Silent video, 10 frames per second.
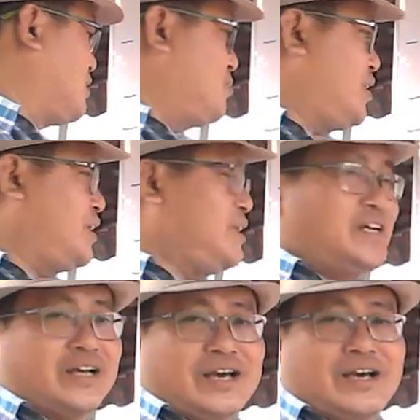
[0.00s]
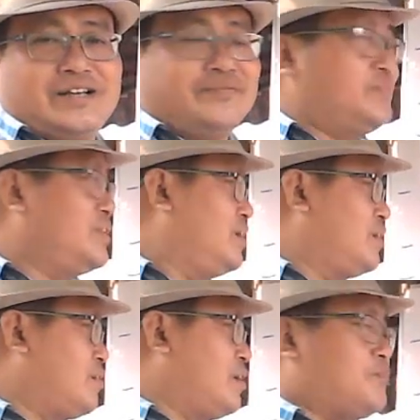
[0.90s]
of reading and
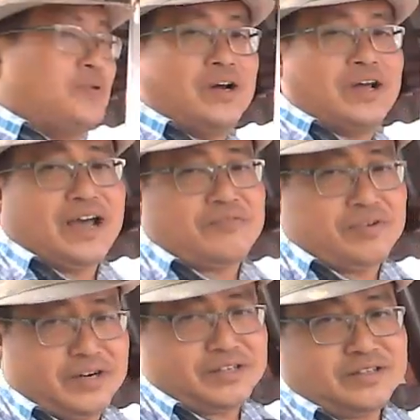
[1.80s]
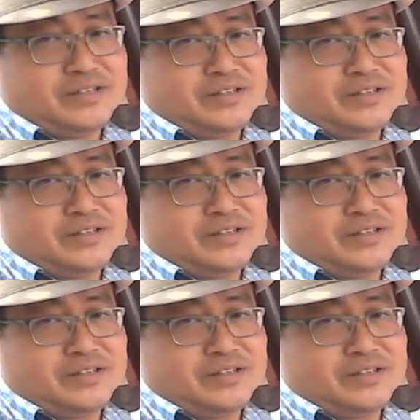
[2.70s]
grade point average.